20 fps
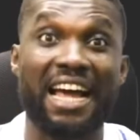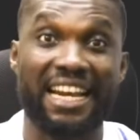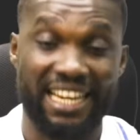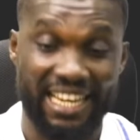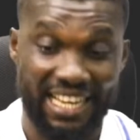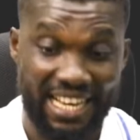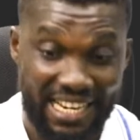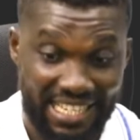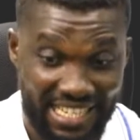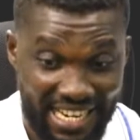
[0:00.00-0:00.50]

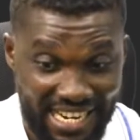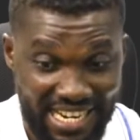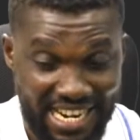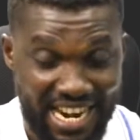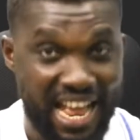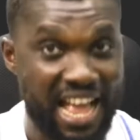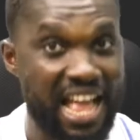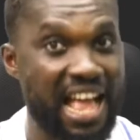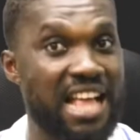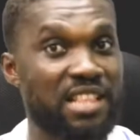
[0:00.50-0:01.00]
are
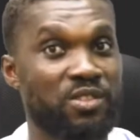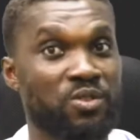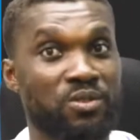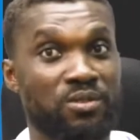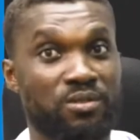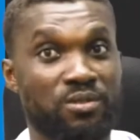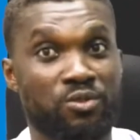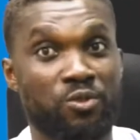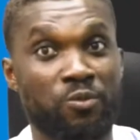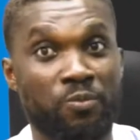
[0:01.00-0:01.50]
regarded
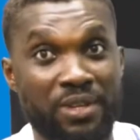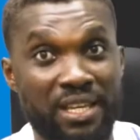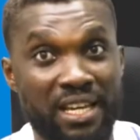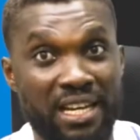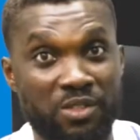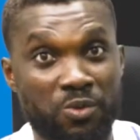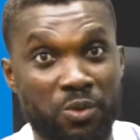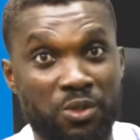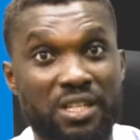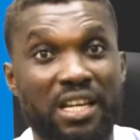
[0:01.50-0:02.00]
to
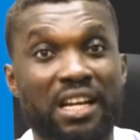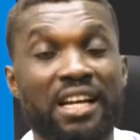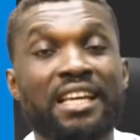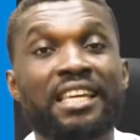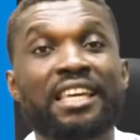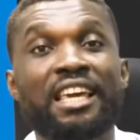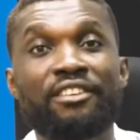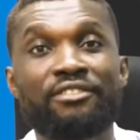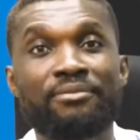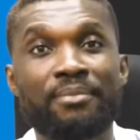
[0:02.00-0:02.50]
be as what?
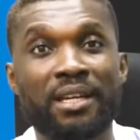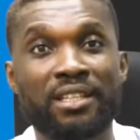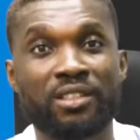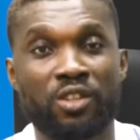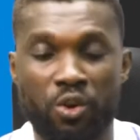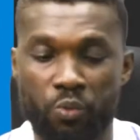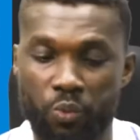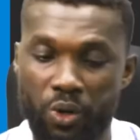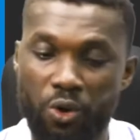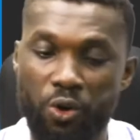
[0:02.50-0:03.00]

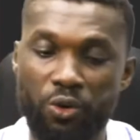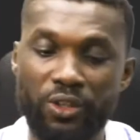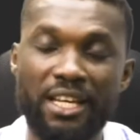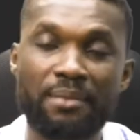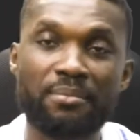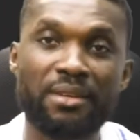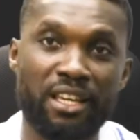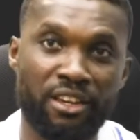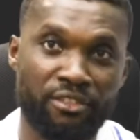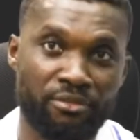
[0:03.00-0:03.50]
Cavemen. We call
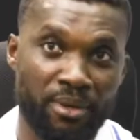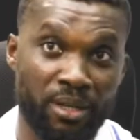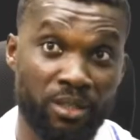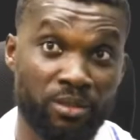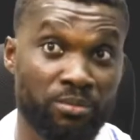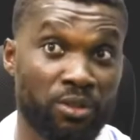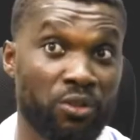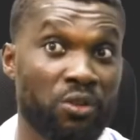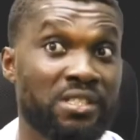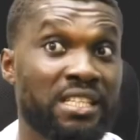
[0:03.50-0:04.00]
them
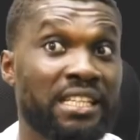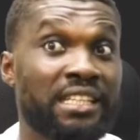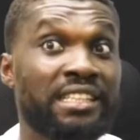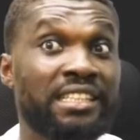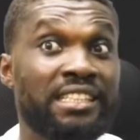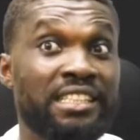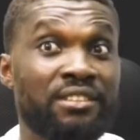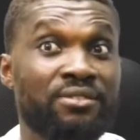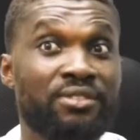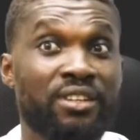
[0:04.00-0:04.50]
cavemen because they
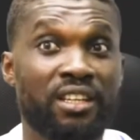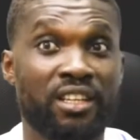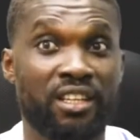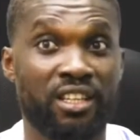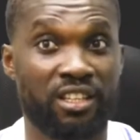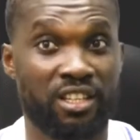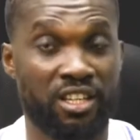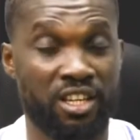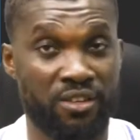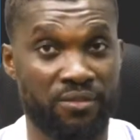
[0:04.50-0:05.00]
live
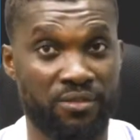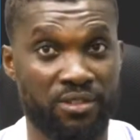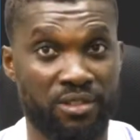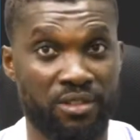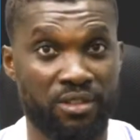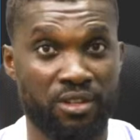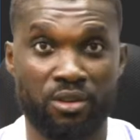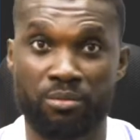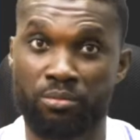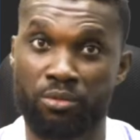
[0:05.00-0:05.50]
in
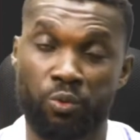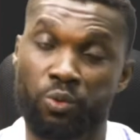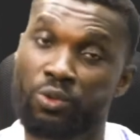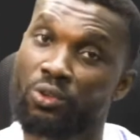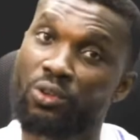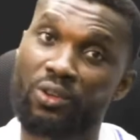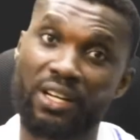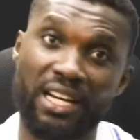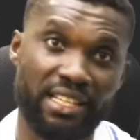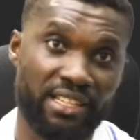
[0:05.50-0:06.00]
caves. But
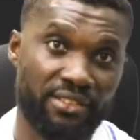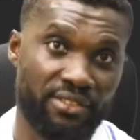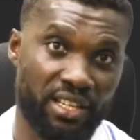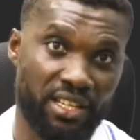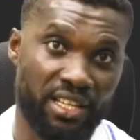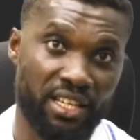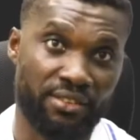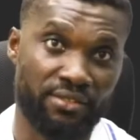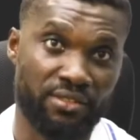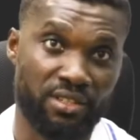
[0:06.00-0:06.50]
we no longer live
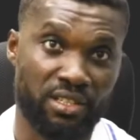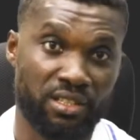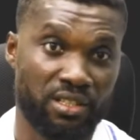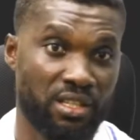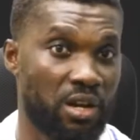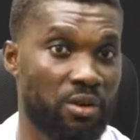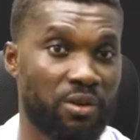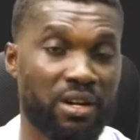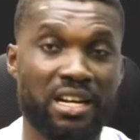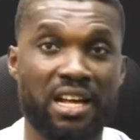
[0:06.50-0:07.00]
in caves.
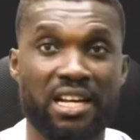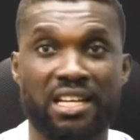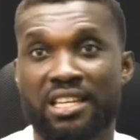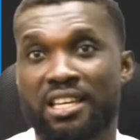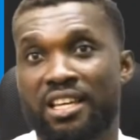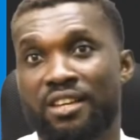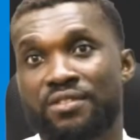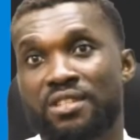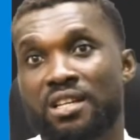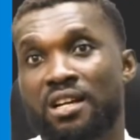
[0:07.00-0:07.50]
Now rather,
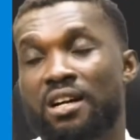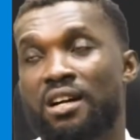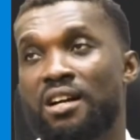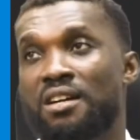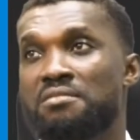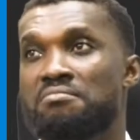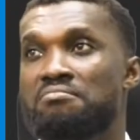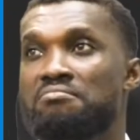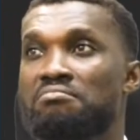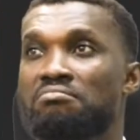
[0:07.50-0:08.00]
caves
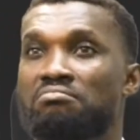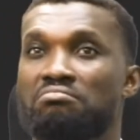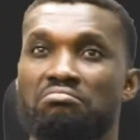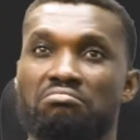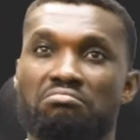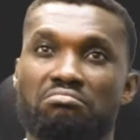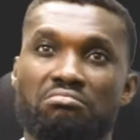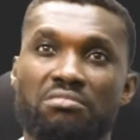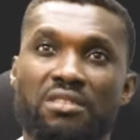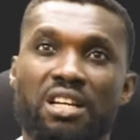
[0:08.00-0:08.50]
are
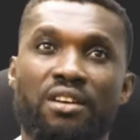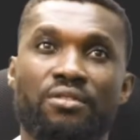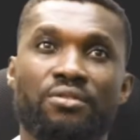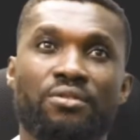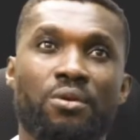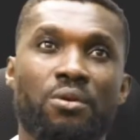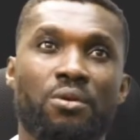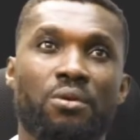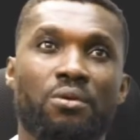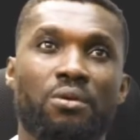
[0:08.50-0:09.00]

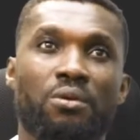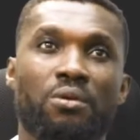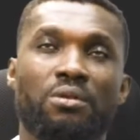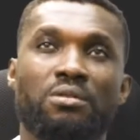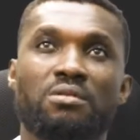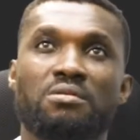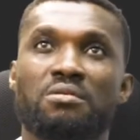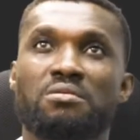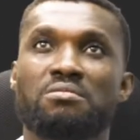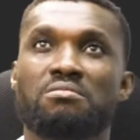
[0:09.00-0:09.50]

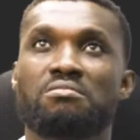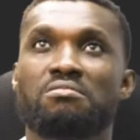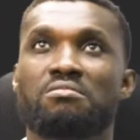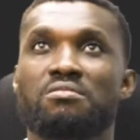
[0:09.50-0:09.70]
for